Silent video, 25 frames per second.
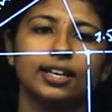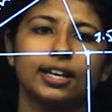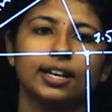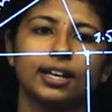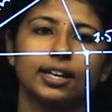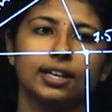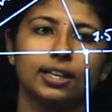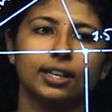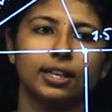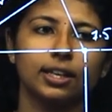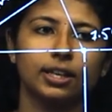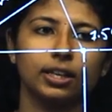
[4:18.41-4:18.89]
are
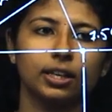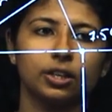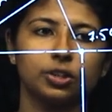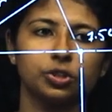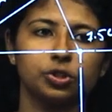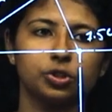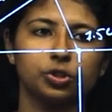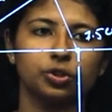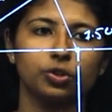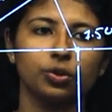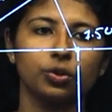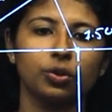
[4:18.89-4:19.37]
in the
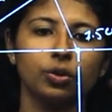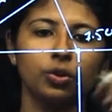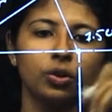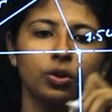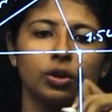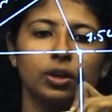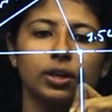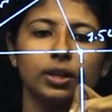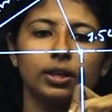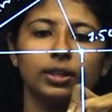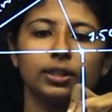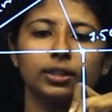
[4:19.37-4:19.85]
ratio
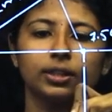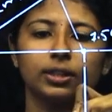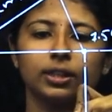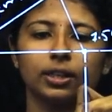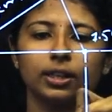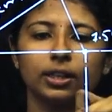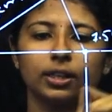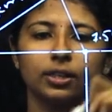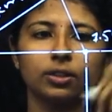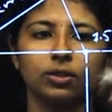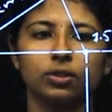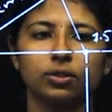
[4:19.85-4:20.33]

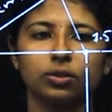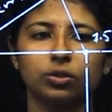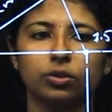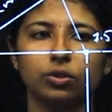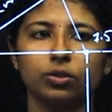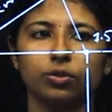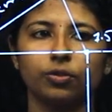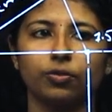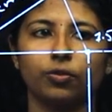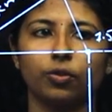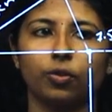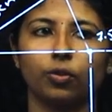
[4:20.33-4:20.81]

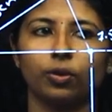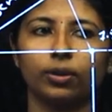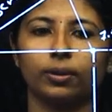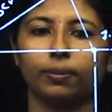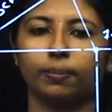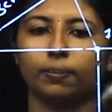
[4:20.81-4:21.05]
3:4.